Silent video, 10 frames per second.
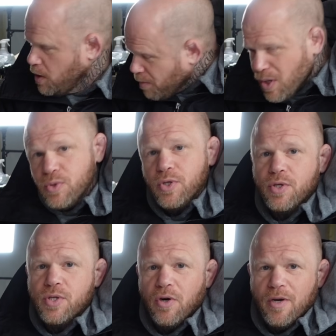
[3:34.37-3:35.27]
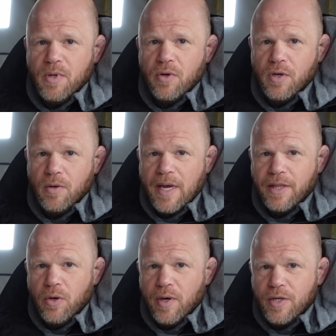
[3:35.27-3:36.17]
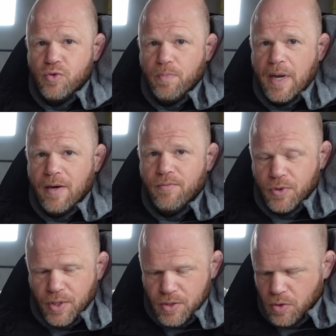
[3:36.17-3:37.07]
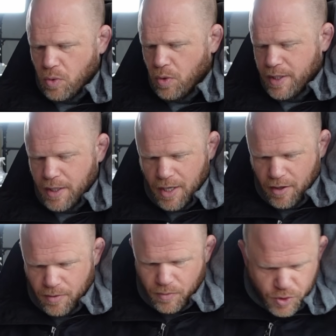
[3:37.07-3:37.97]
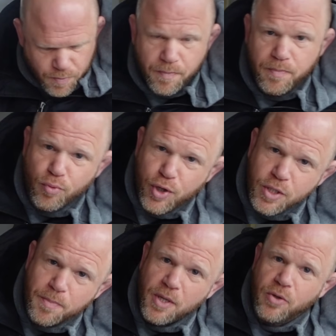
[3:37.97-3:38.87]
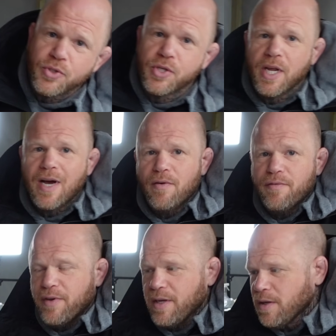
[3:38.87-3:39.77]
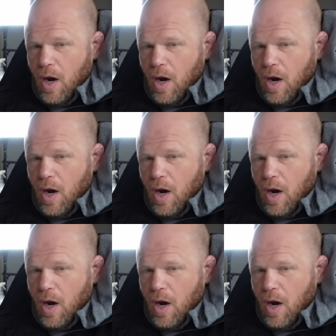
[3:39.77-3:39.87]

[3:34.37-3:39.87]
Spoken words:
Most of the time you're looking at about £900 for a decent quality kit, which brings me on to the other thing.